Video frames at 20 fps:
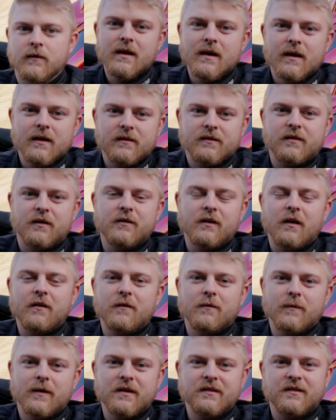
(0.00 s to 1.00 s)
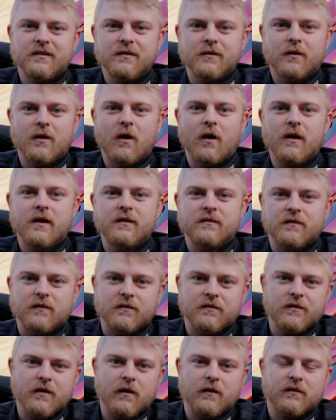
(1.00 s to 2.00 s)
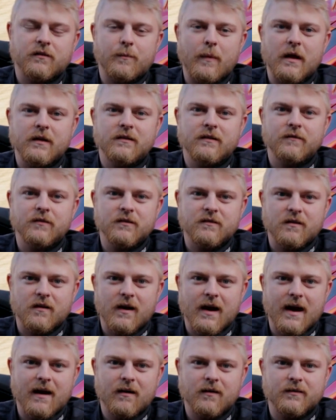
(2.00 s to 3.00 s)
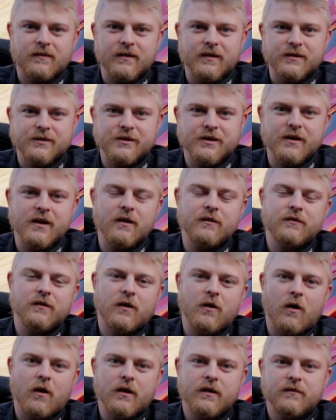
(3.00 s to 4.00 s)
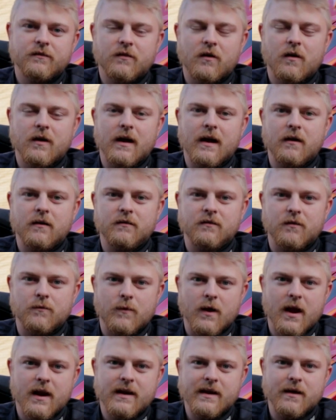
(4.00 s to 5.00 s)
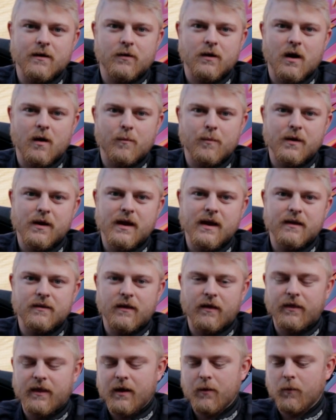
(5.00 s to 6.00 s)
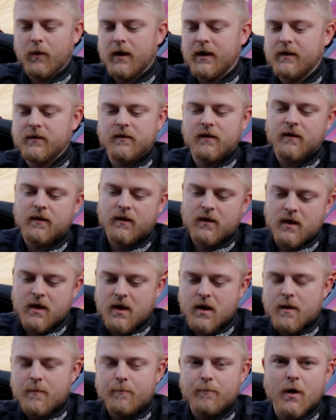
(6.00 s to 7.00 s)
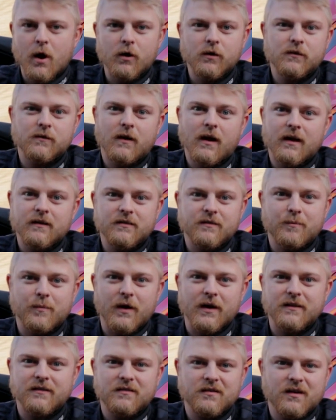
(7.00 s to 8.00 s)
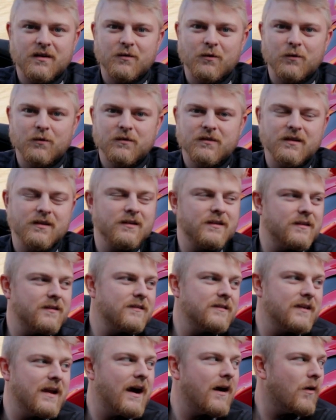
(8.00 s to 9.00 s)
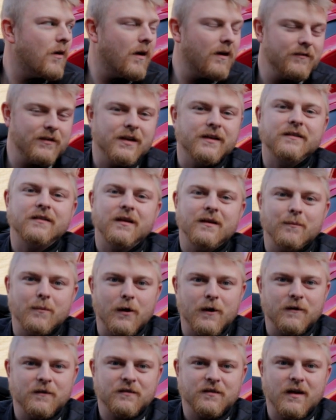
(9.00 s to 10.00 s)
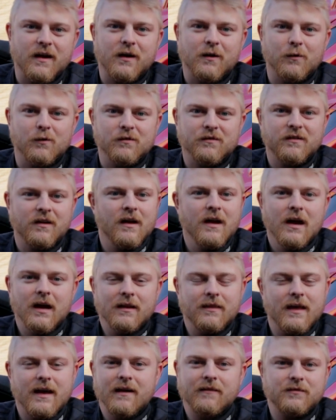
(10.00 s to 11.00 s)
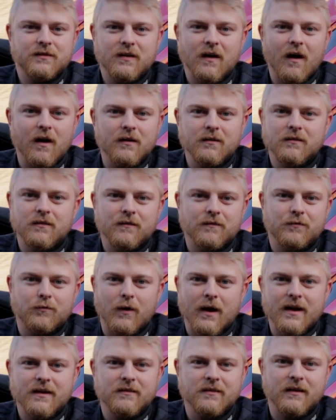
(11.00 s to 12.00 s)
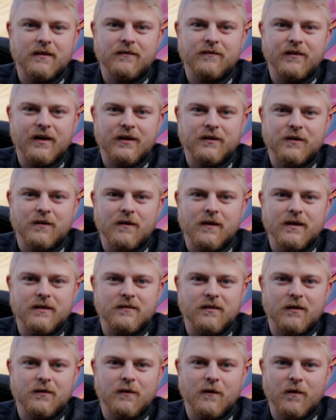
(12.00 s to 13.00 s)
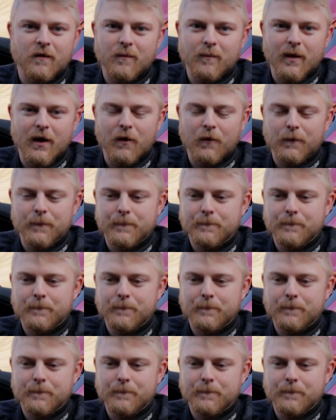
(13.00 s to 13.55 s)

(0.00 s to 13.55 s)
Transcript: So another reason Ducatis are so expensive is their heritage. You know, Ducati started out as a radio company, and then they went into motorized bicycles and now obviously motorcycles. They have tons of racing victories under their belt.